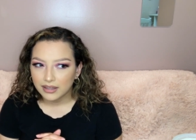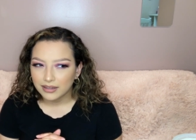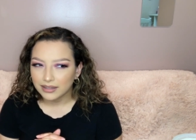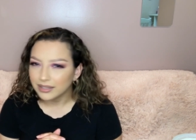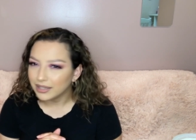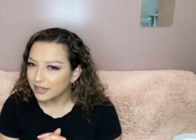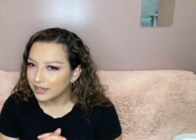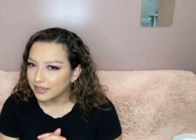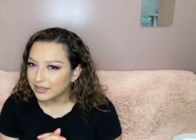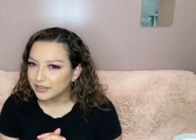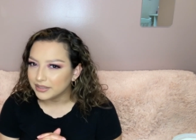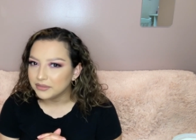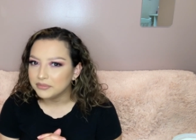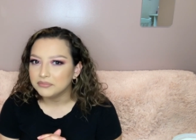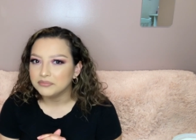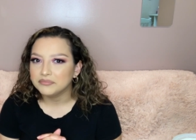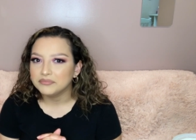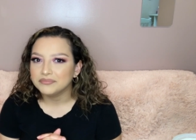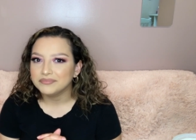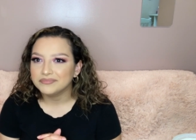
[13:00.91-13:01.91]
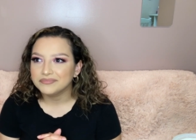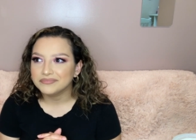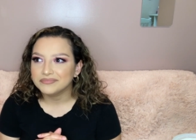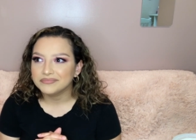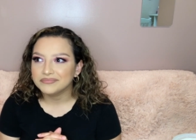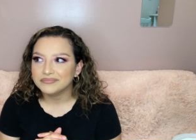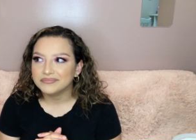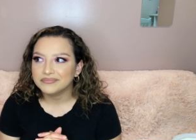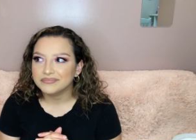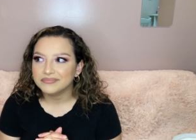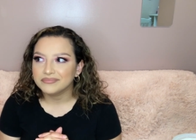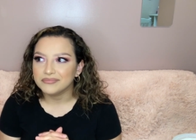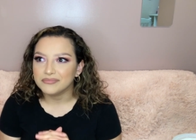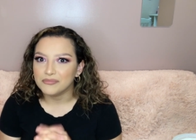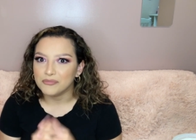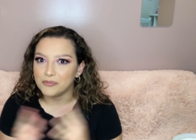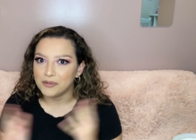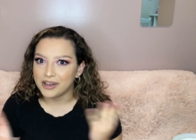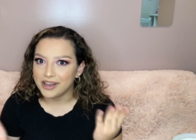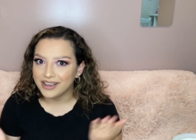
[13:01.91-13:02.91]
like
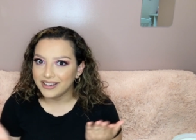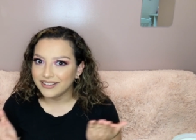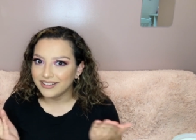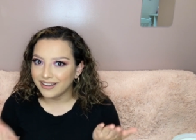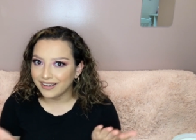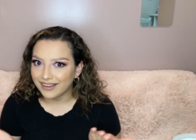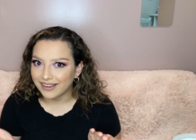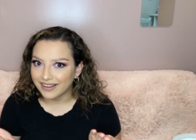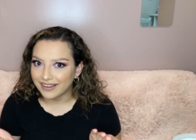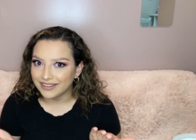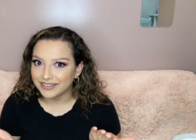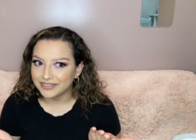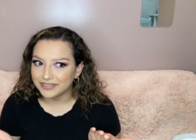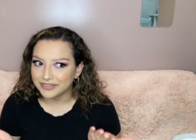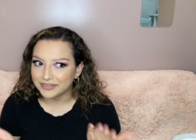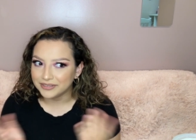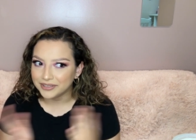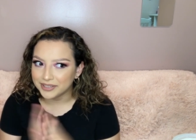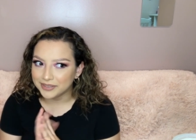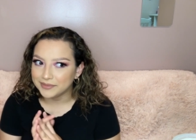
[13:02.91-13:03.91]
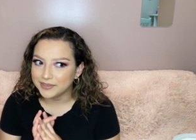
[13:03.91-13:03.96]
why not? You know what I